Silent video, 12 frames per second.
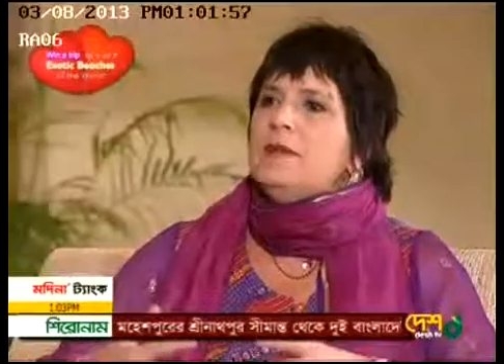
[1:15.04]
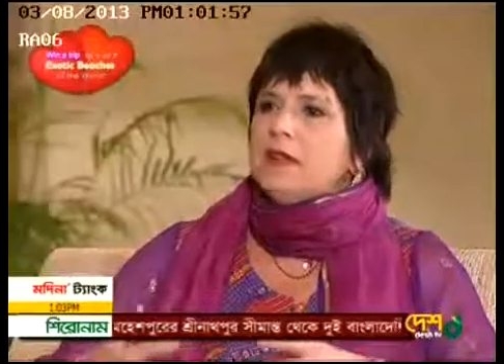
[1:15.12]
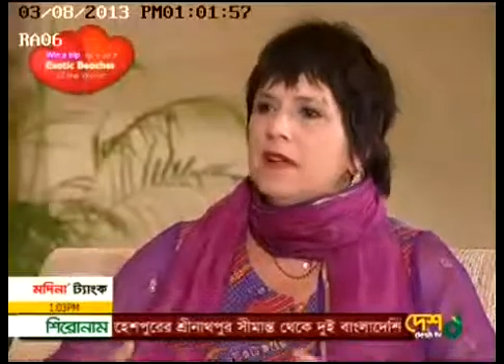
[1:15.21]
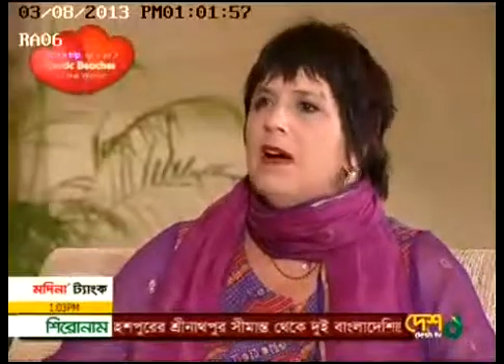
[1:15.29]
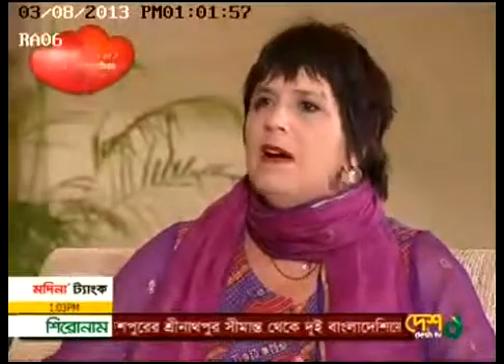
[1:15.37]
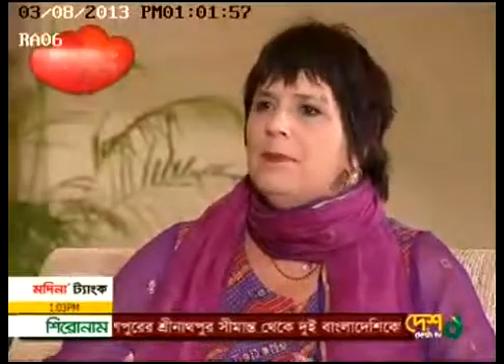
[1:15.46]
has
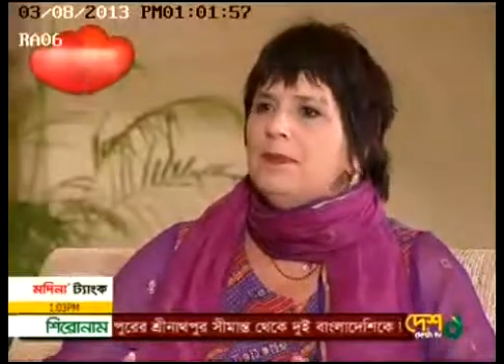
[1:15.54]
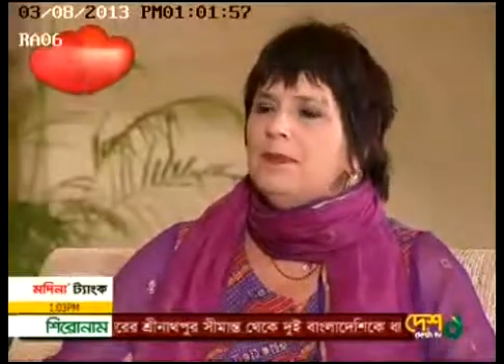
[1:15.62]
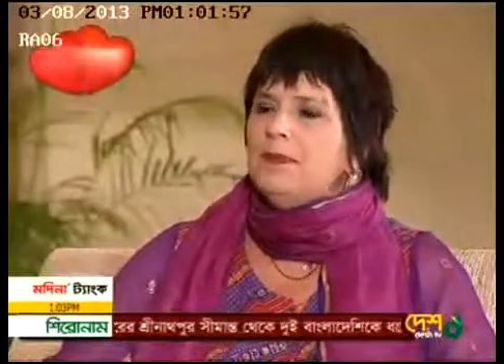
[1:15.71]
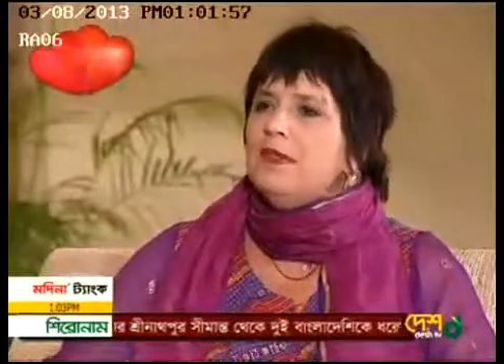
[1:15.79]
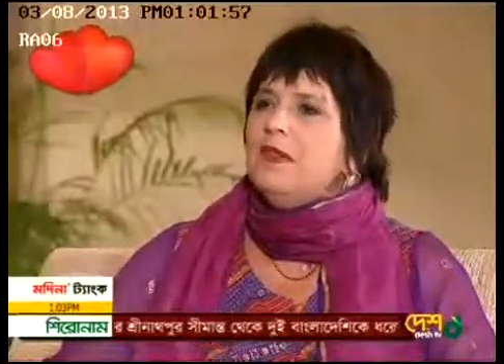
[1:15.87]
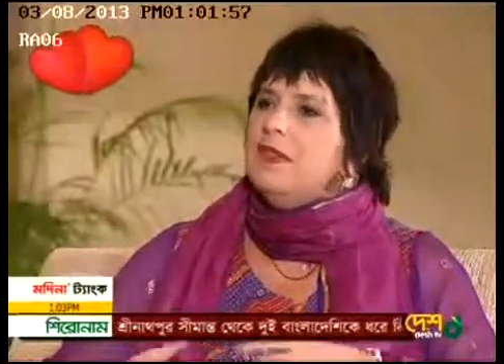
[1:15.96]
come
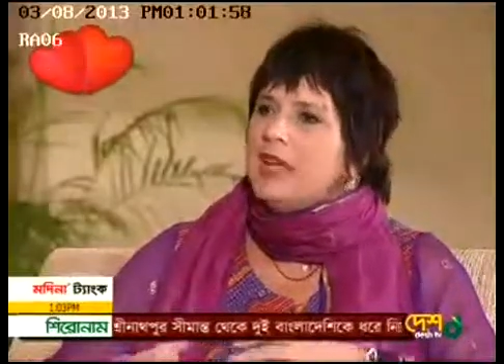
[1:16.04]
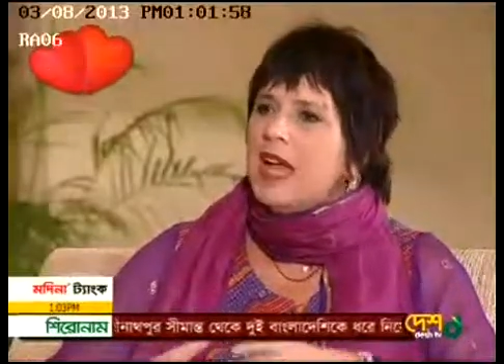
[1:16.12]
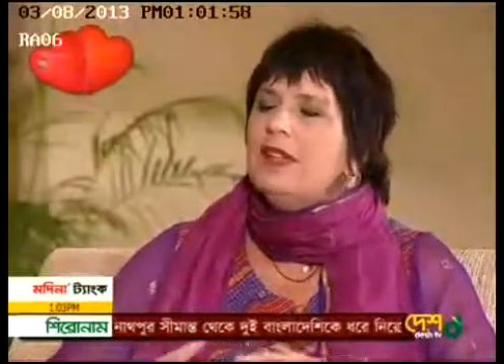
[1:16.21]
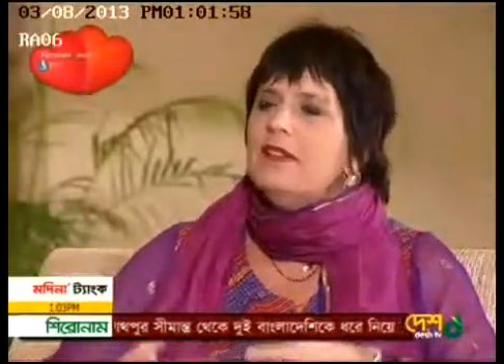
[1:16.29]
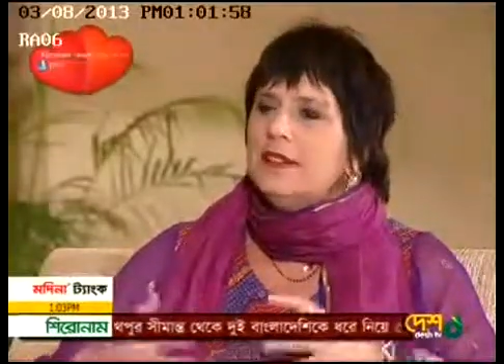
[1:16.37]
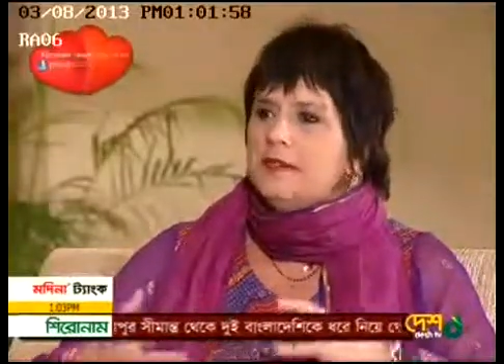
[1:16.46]
to
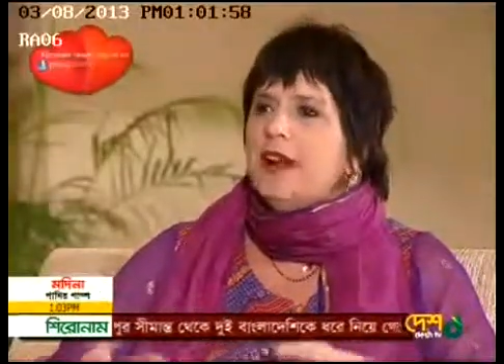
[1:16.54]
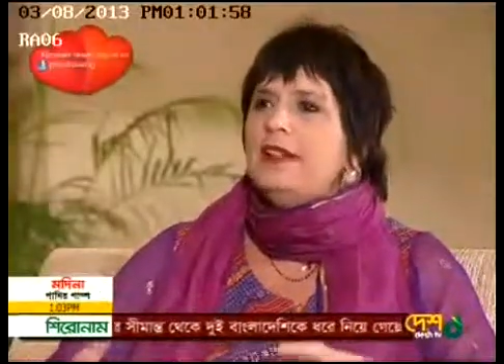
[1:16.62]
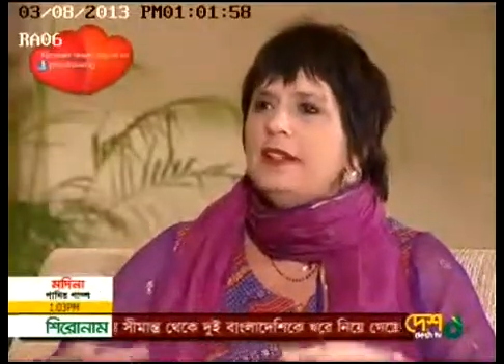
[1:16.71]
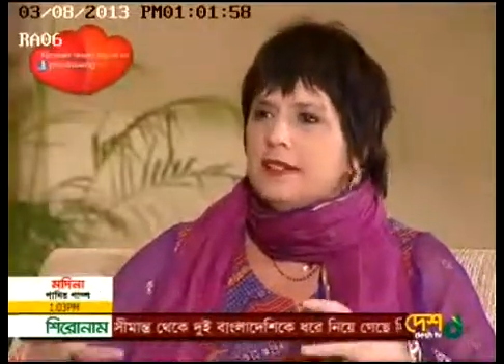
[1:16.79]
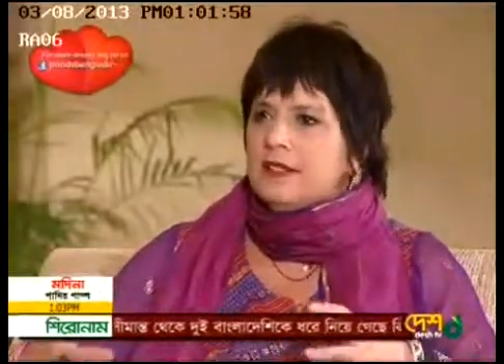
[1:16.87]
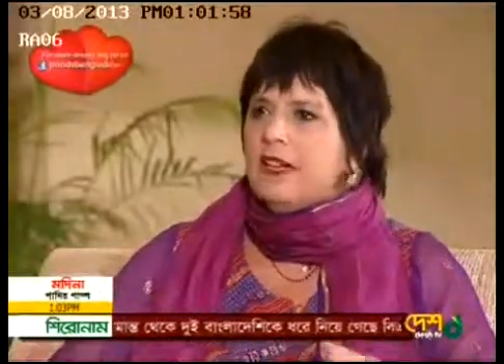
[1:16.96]
end the
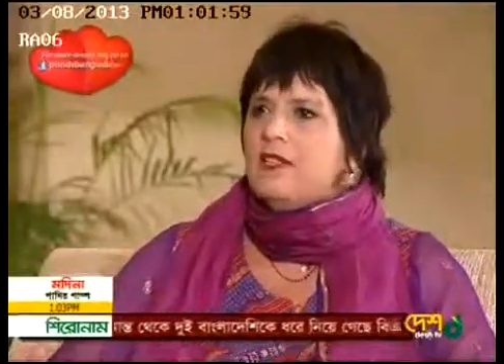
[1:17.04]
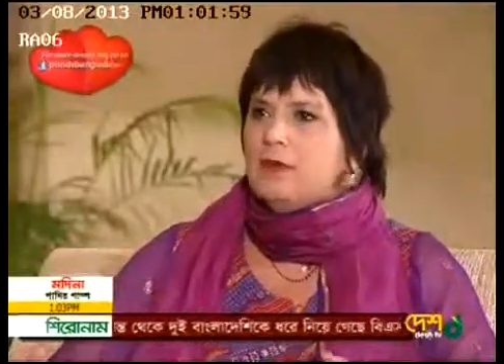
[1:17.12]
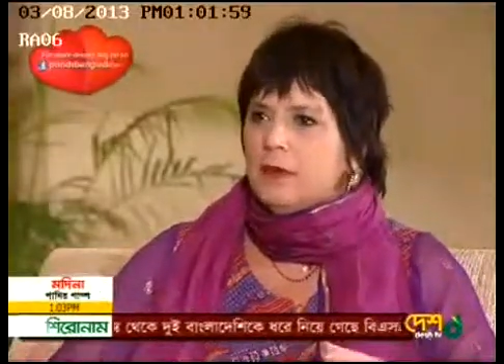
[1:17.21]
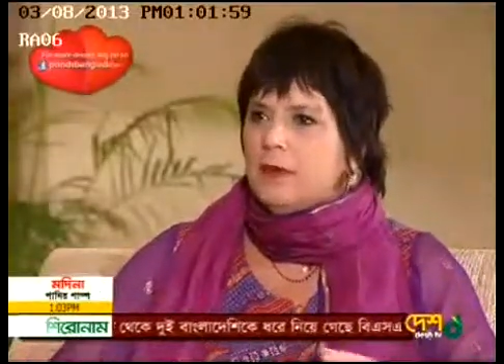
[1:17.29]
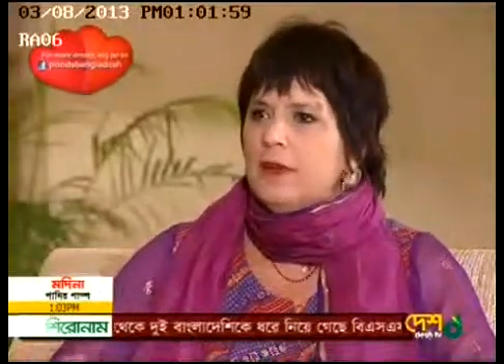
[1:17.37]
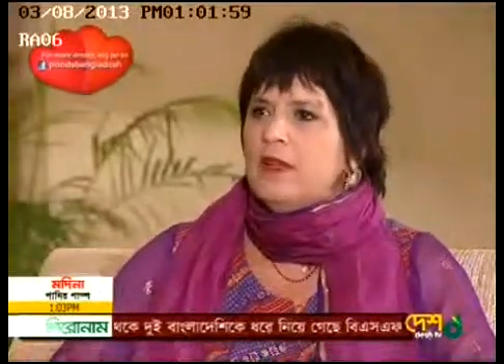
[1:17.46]
violence
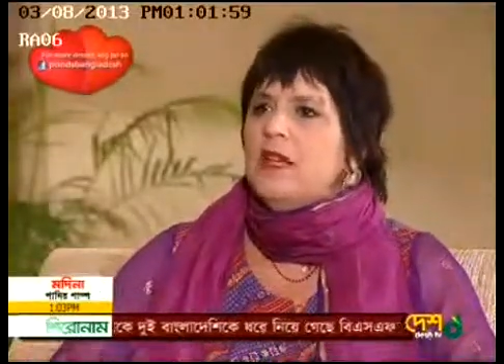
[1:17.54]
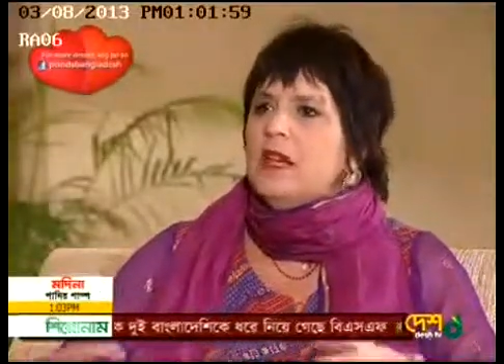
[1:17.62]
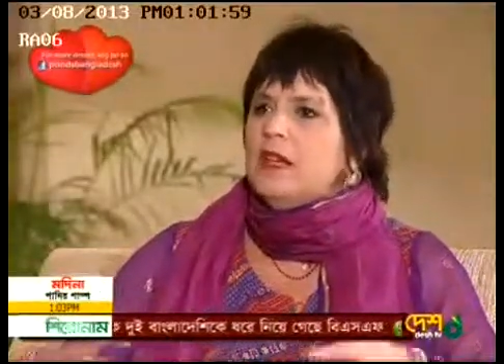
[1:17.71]
against women.